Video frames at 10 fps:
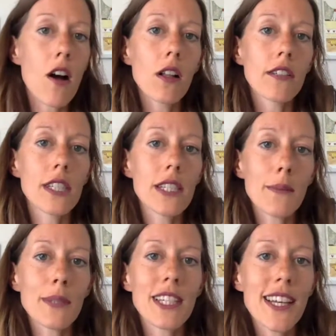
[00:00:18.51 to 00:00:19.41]
all of the
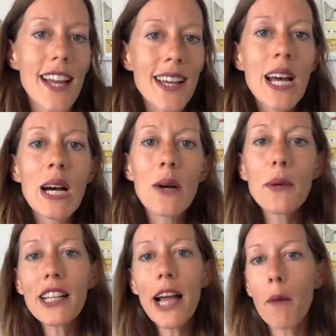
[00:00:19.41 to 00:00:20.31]
tips today
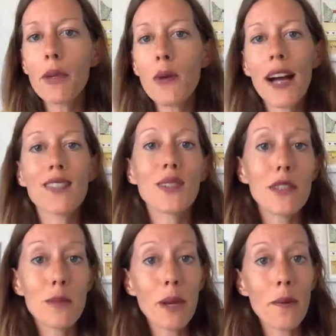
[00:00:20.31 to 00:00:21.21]
will help you as you
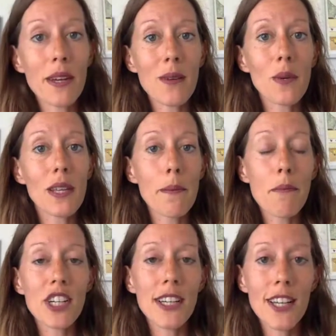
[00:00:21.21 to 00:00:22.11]
experiment with
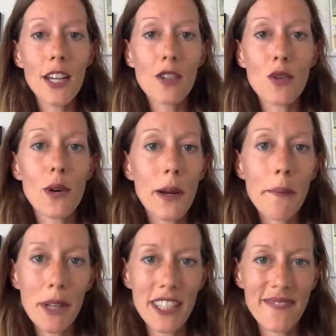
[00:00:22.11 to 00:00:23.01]
marketing your
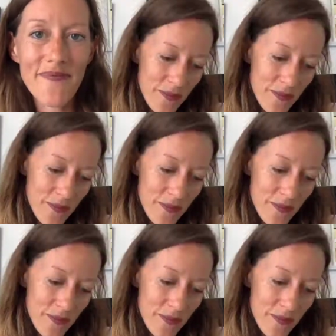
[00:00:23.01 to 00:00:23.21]
book.